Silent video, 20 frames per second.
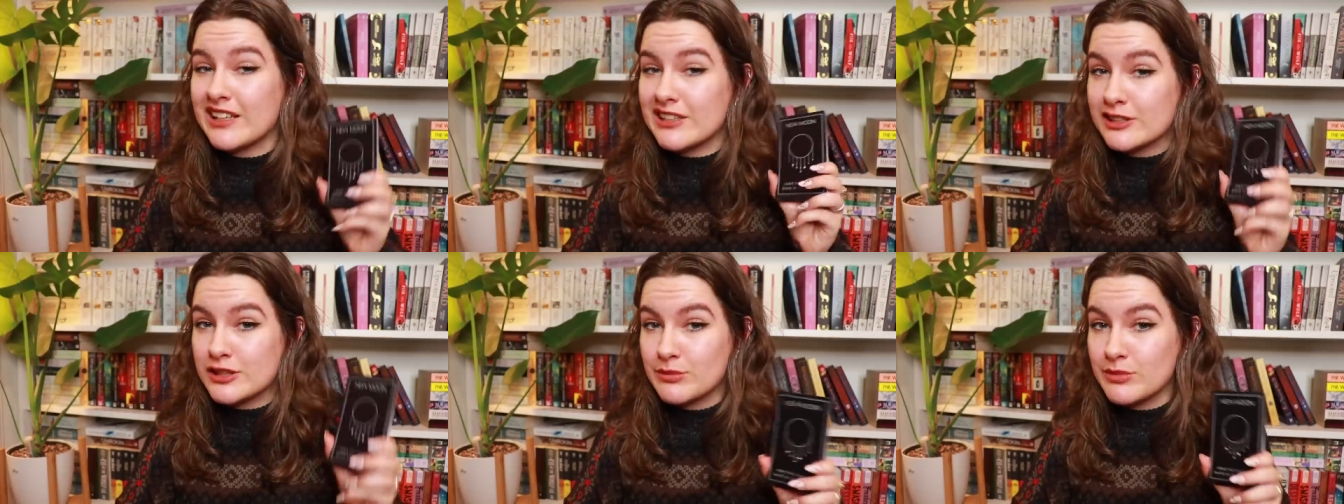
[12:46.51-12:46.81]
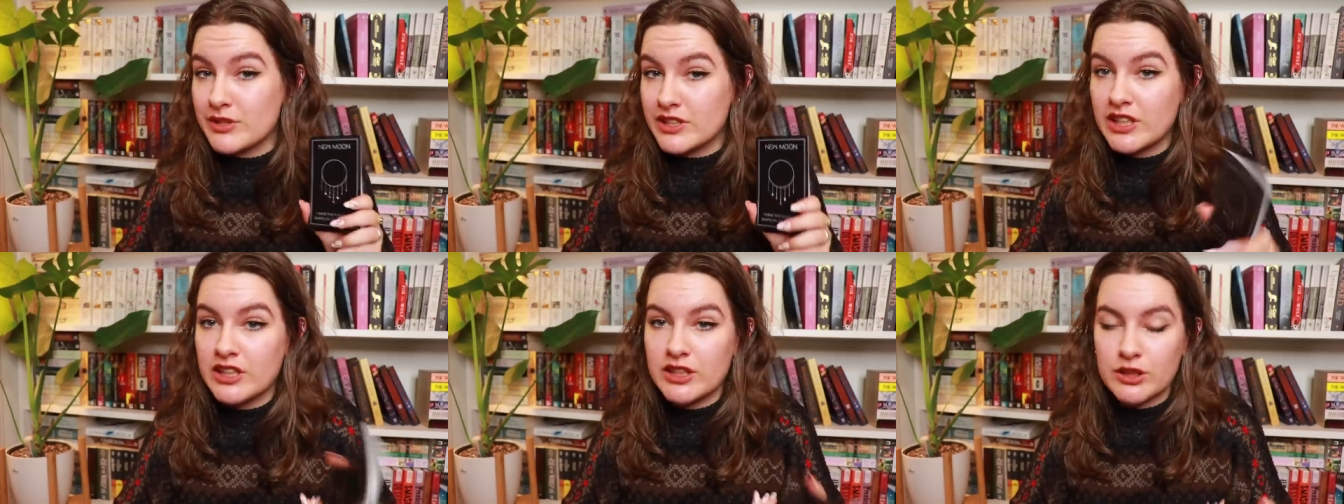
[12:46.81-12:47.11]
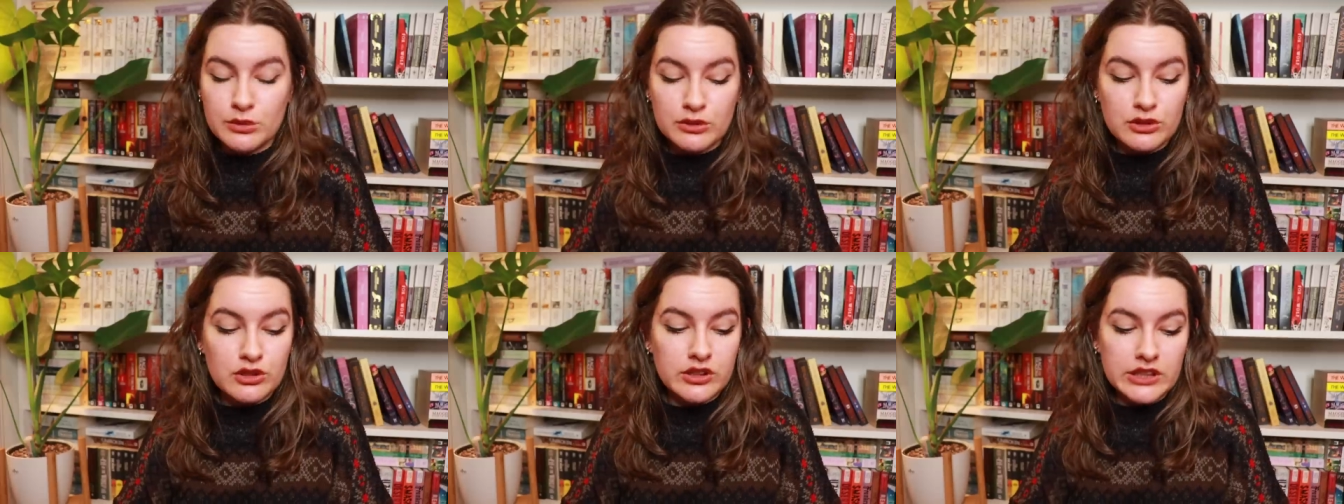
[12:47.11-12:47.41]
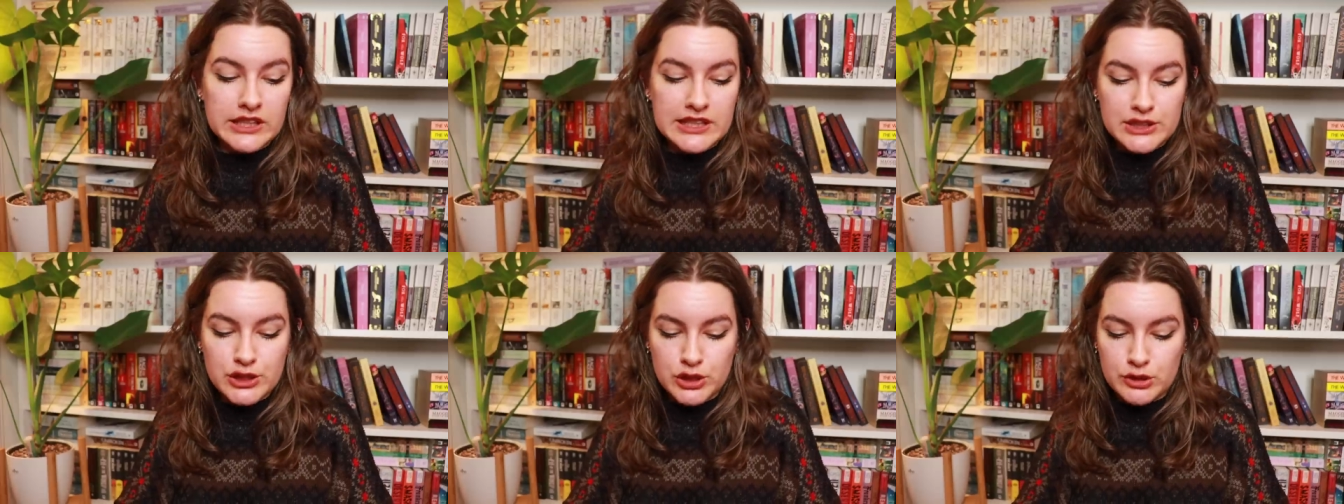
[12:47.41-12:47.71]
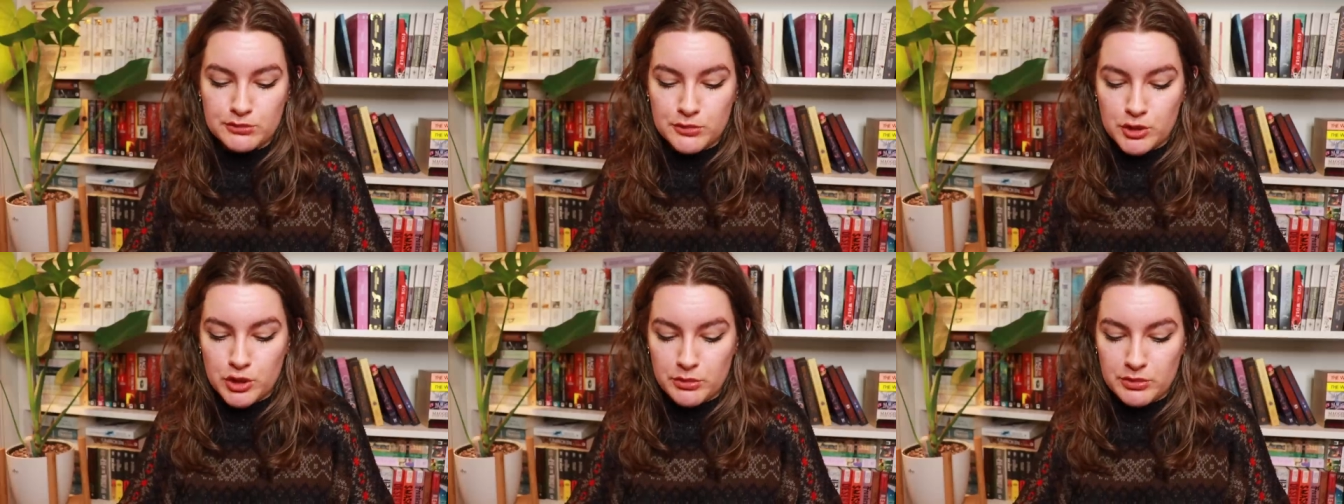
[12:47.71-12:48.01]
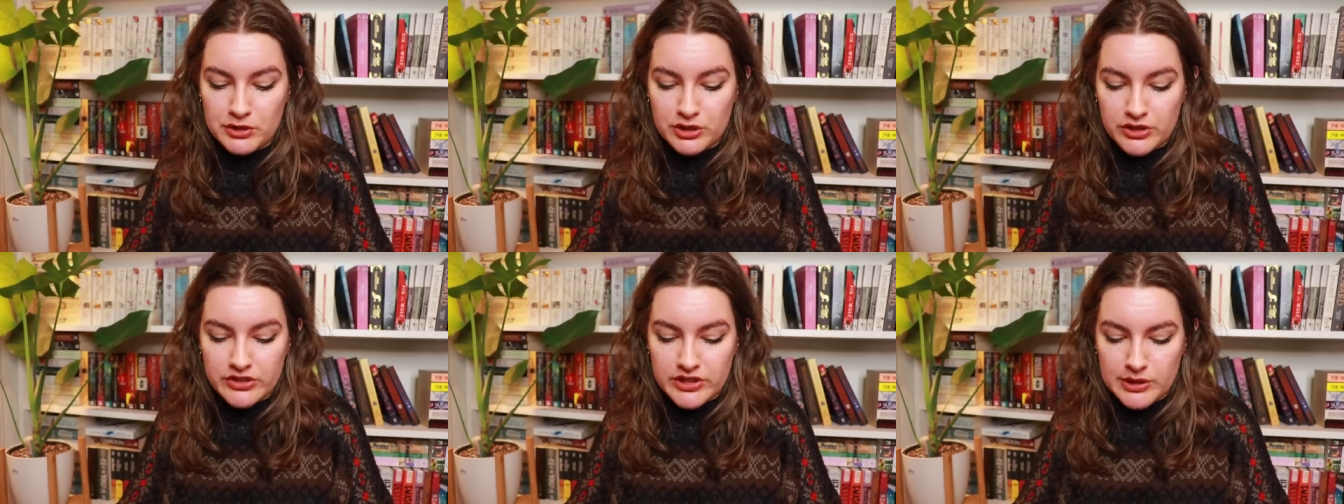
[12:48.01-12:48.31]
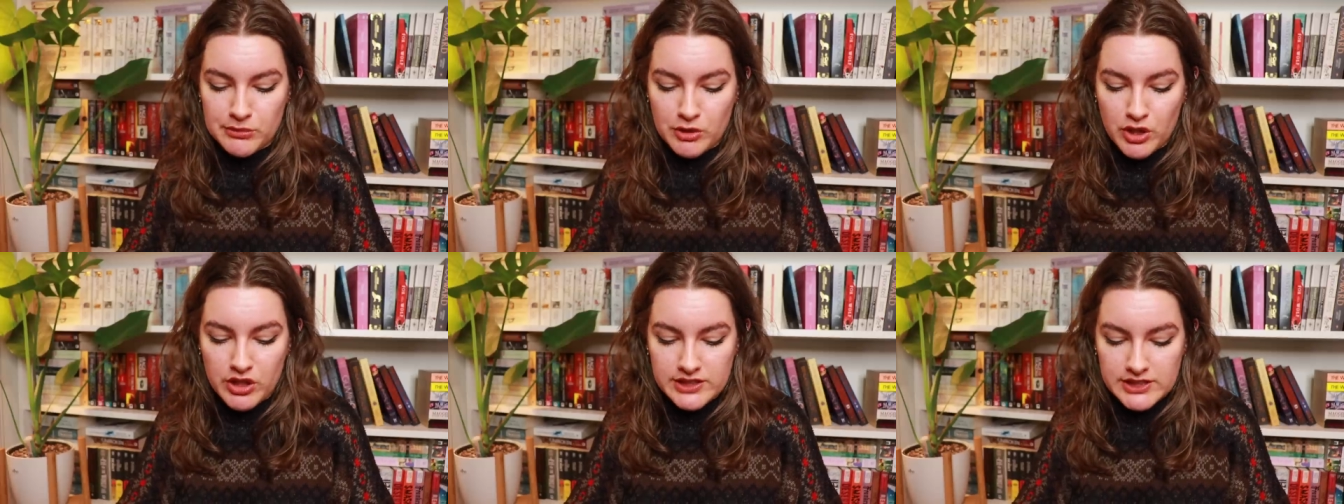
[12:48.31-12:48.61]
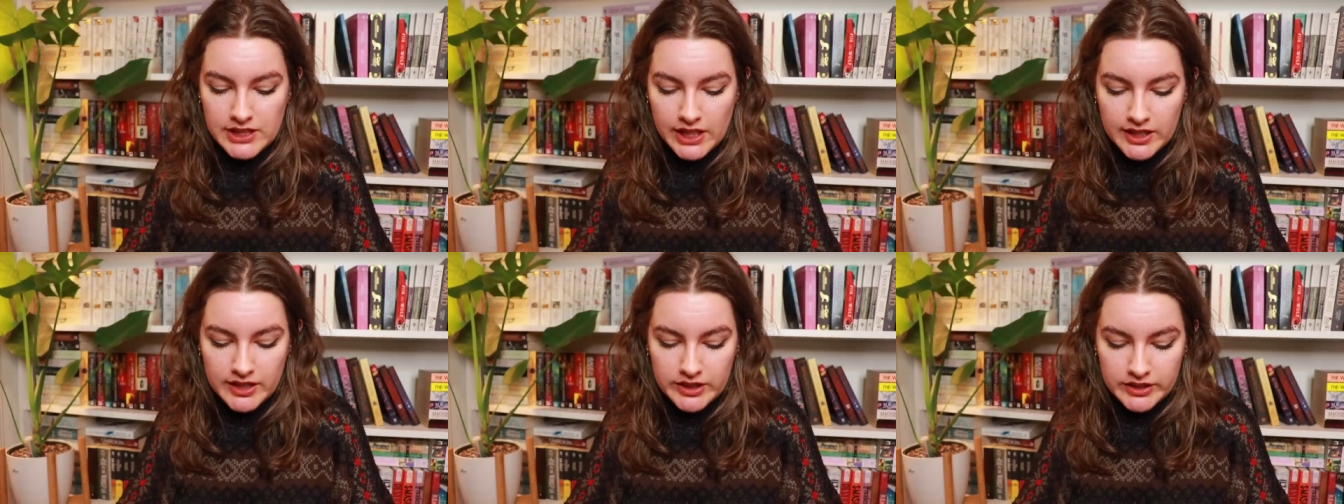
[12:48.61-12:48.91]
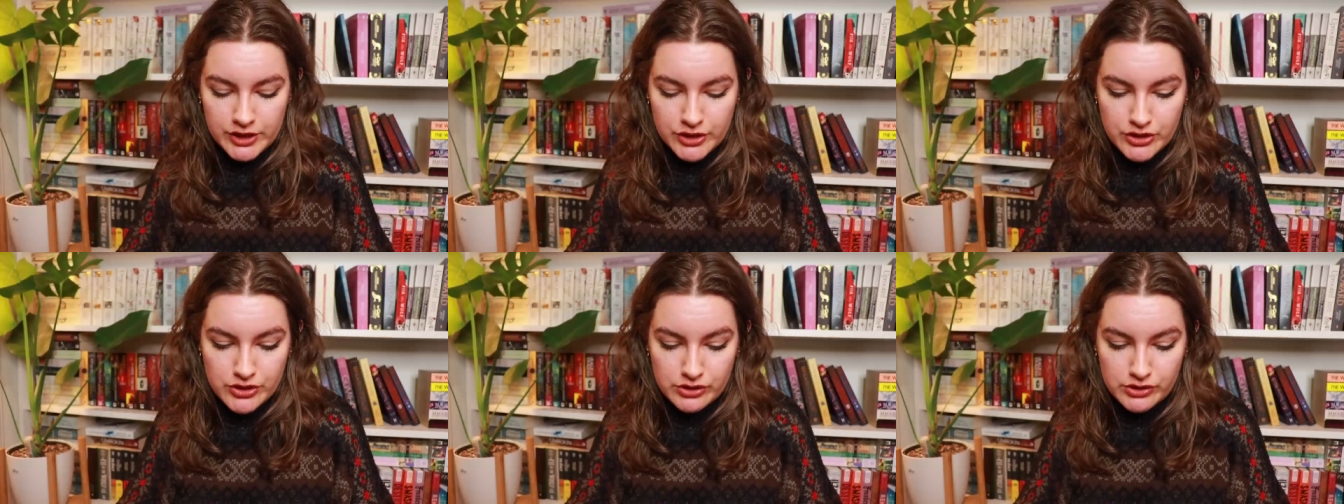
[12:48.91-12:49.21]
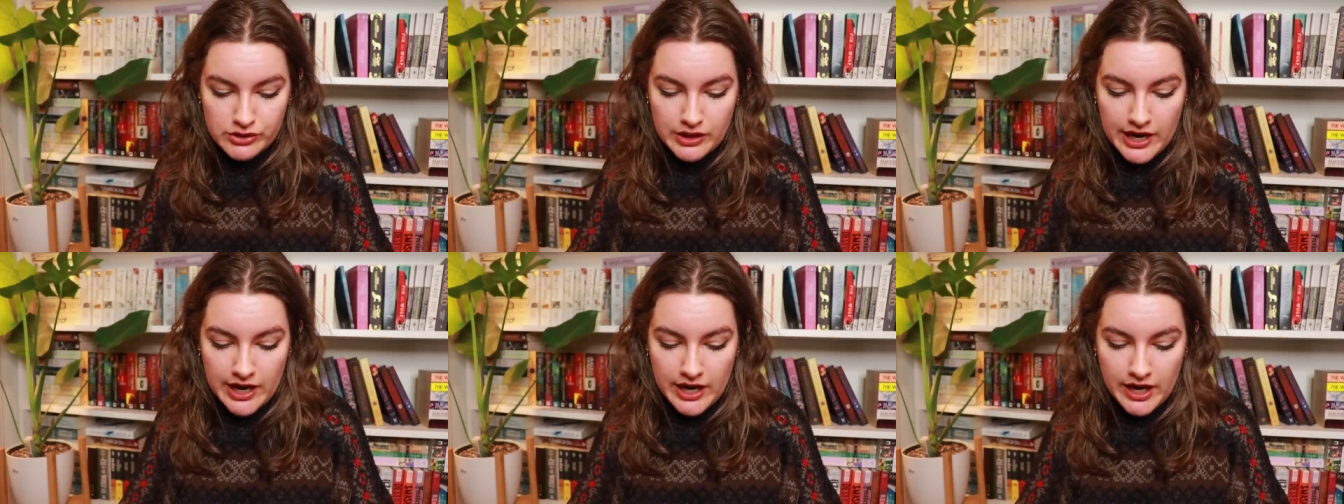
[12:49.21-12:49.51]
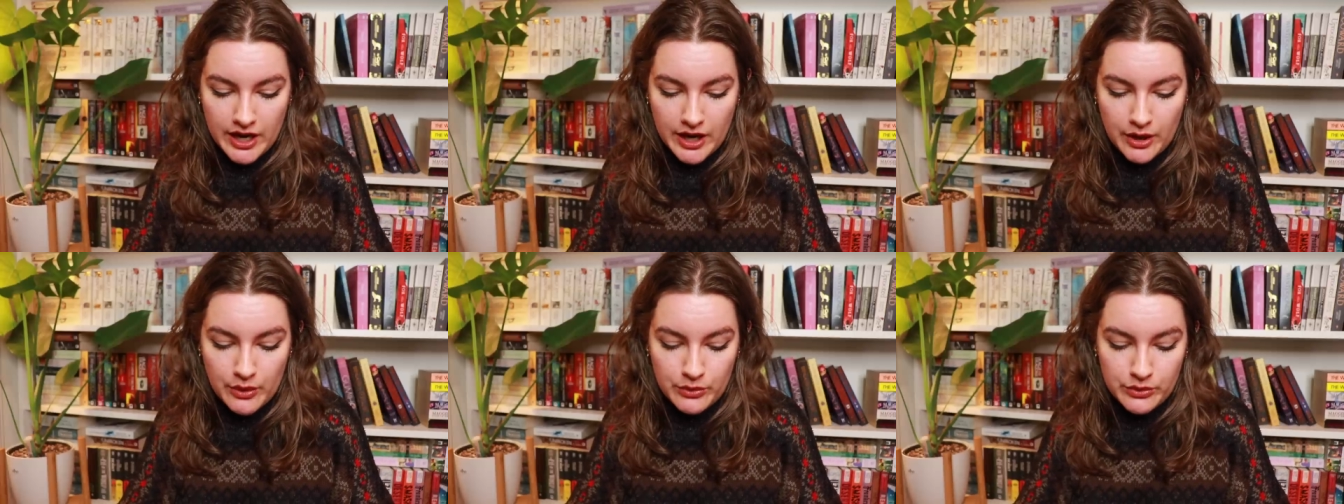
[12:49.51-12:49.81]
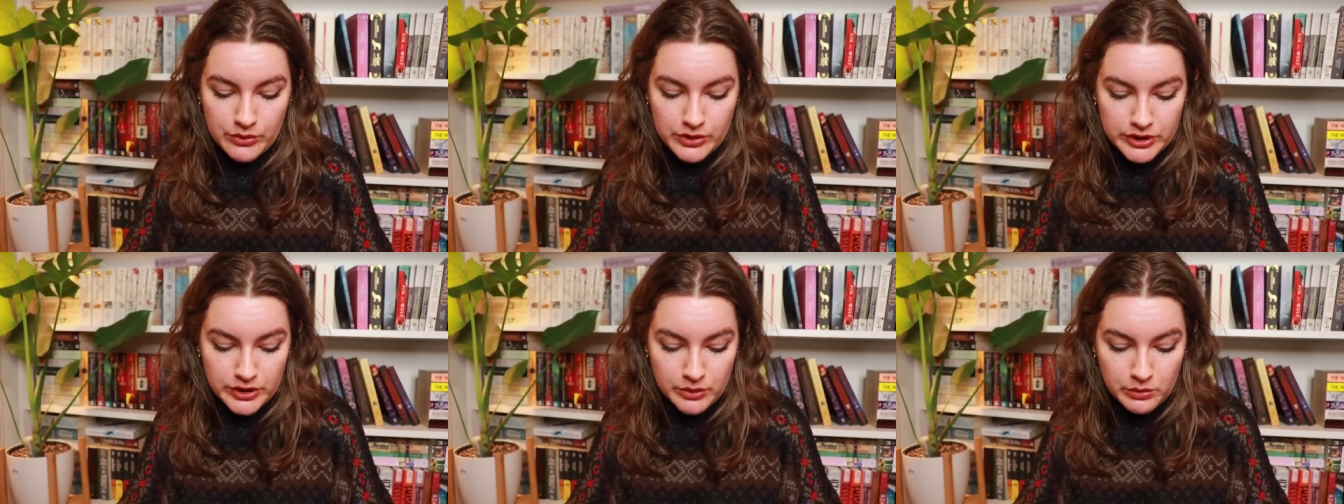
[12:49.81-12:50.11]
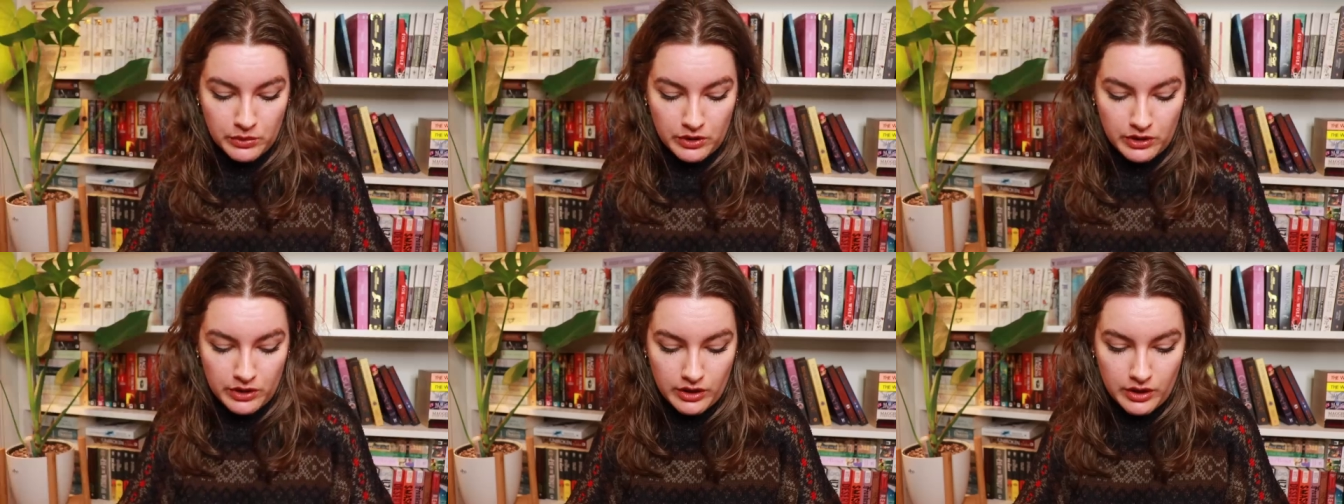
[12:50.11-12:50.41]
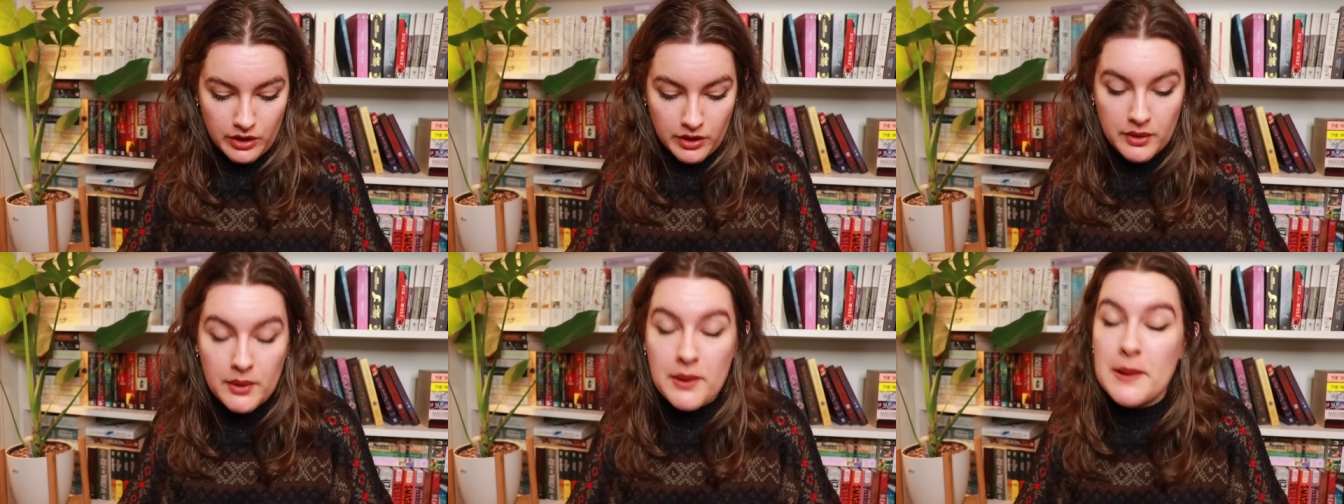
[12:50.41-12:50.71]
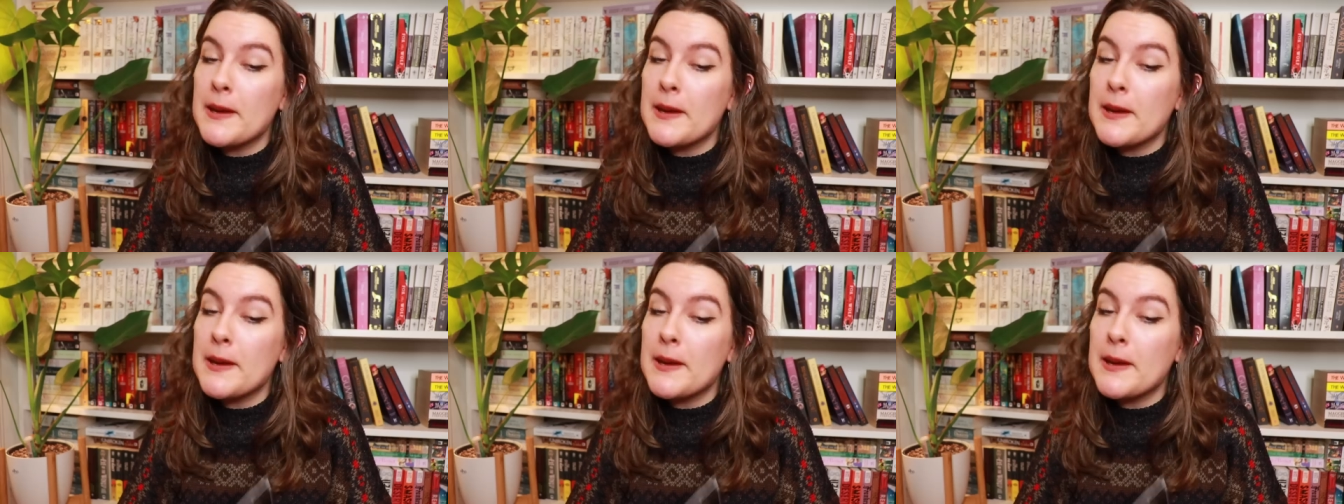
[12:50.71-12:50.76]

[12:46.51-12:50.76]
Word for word: it's something I do want to look into more because I'm not entirely sure how you are